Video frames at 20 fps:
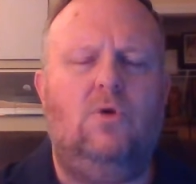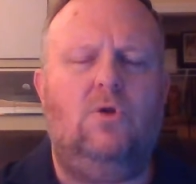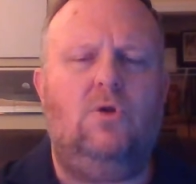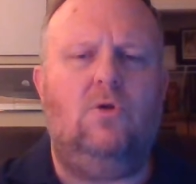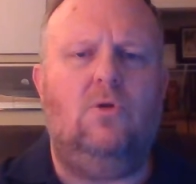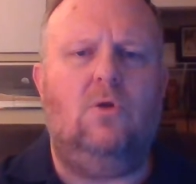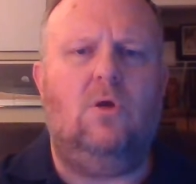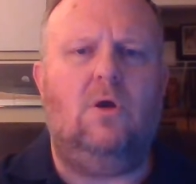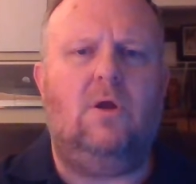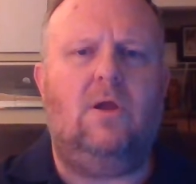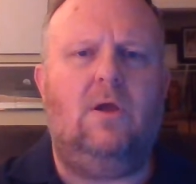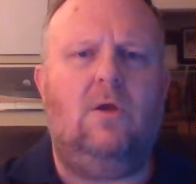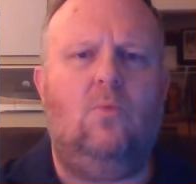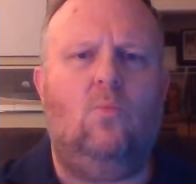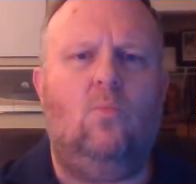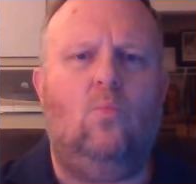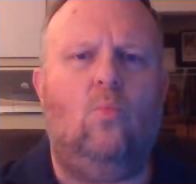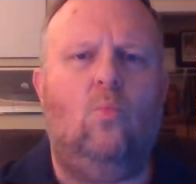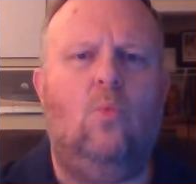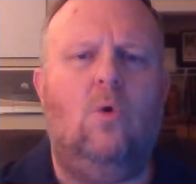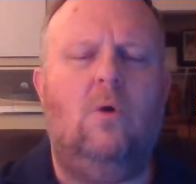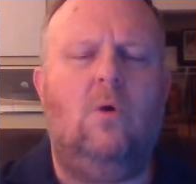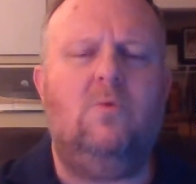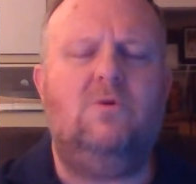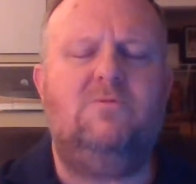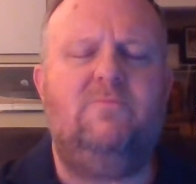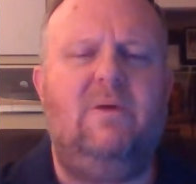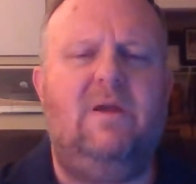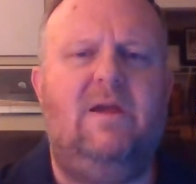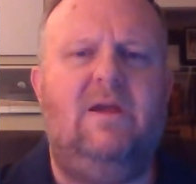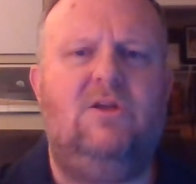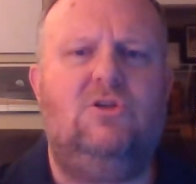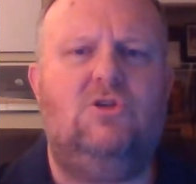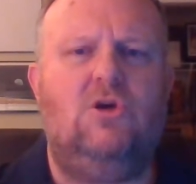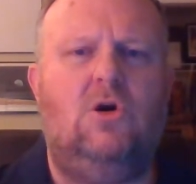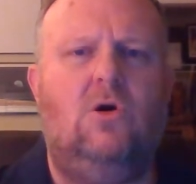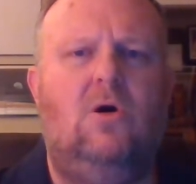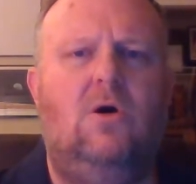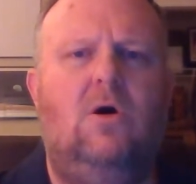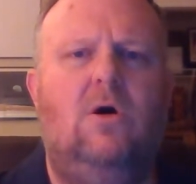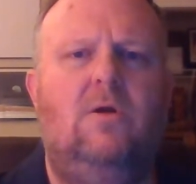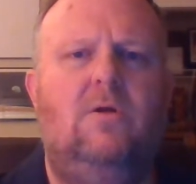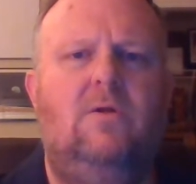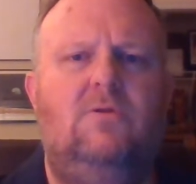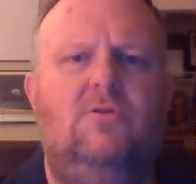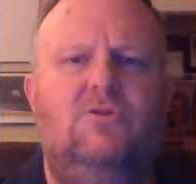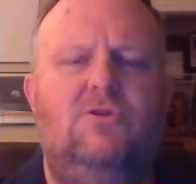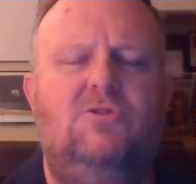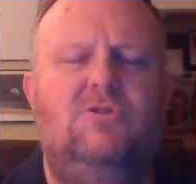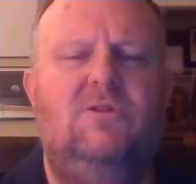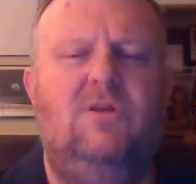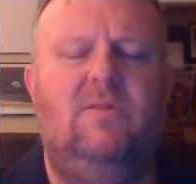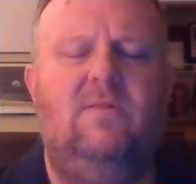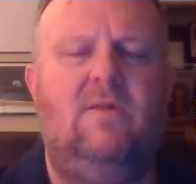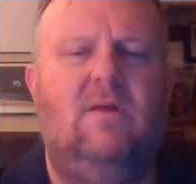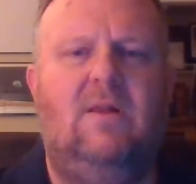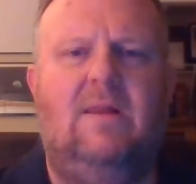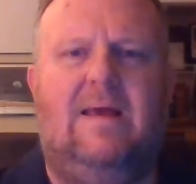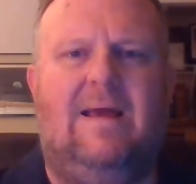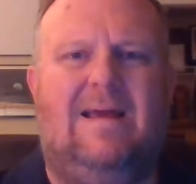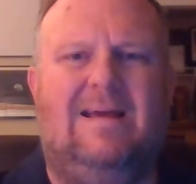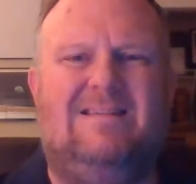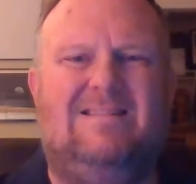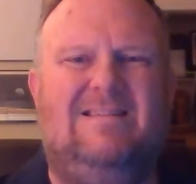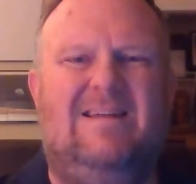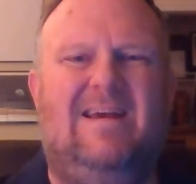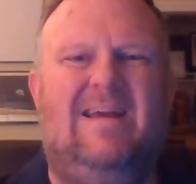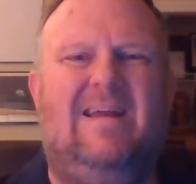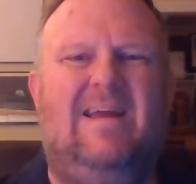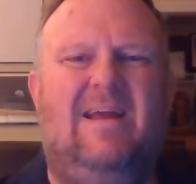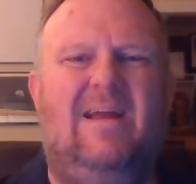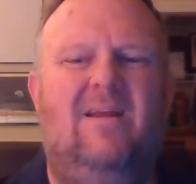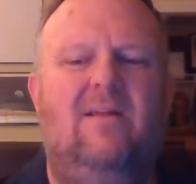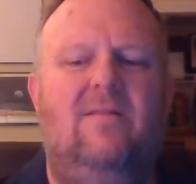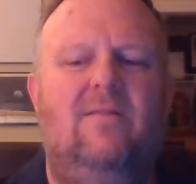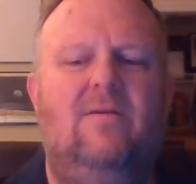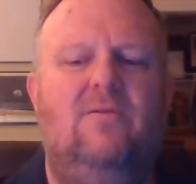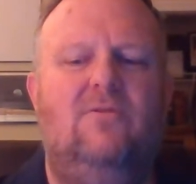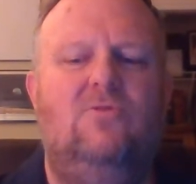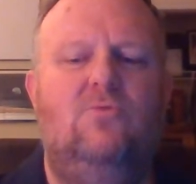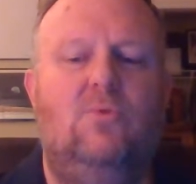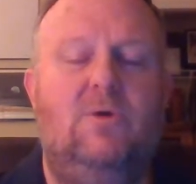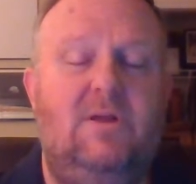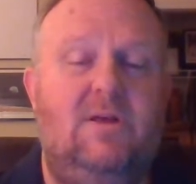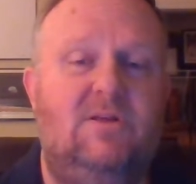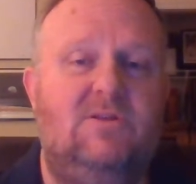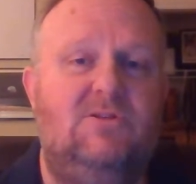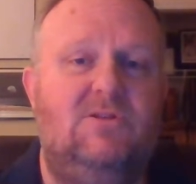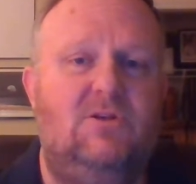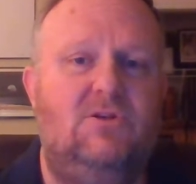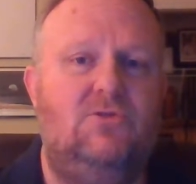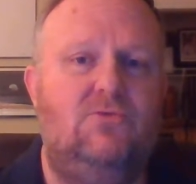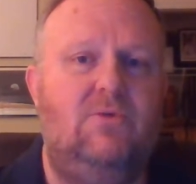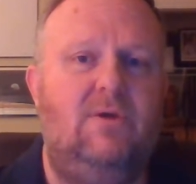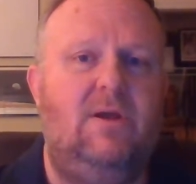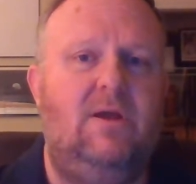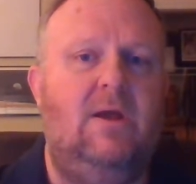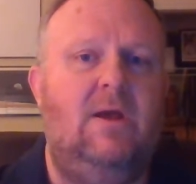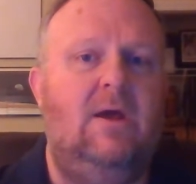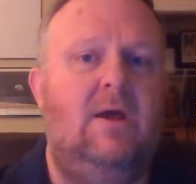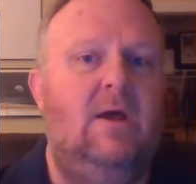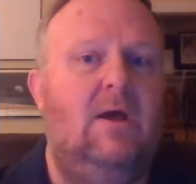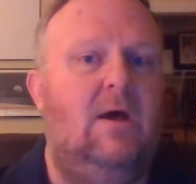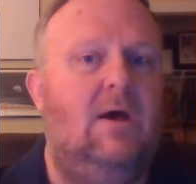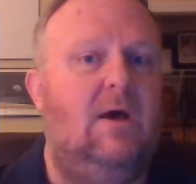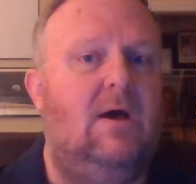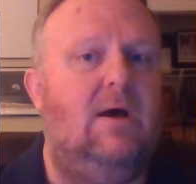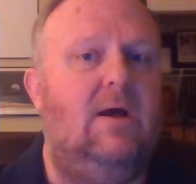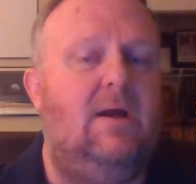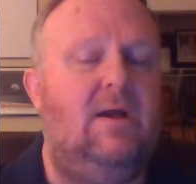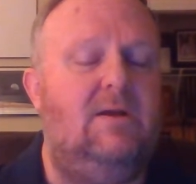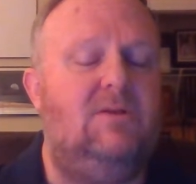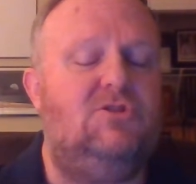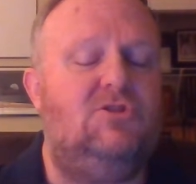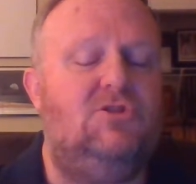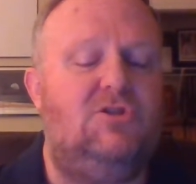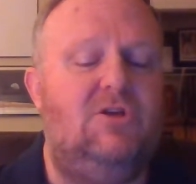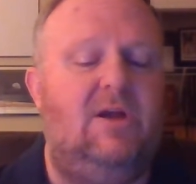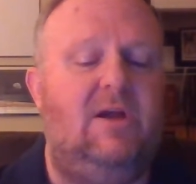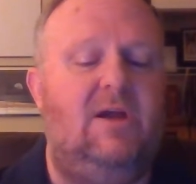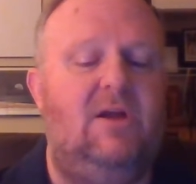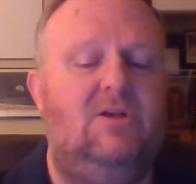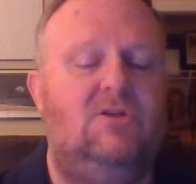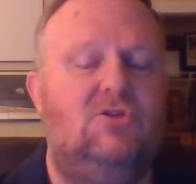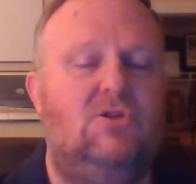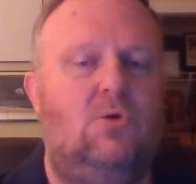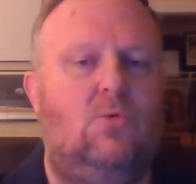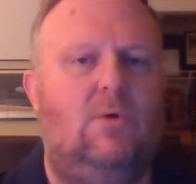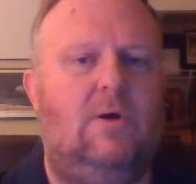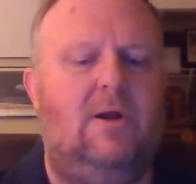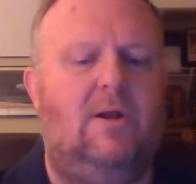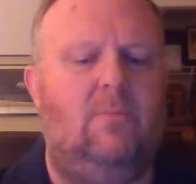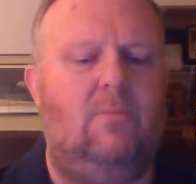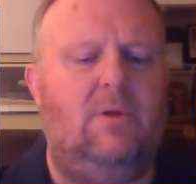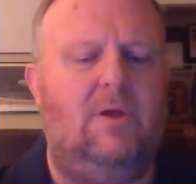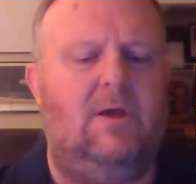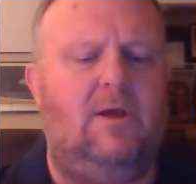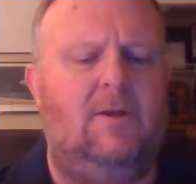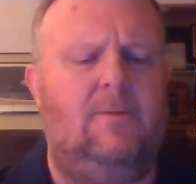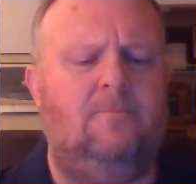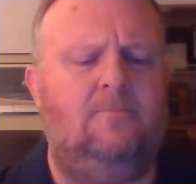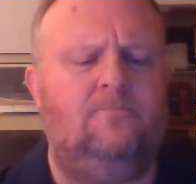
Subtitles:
you look at what was being taught just in the last decade of the 20th century, it's changed quite a bit.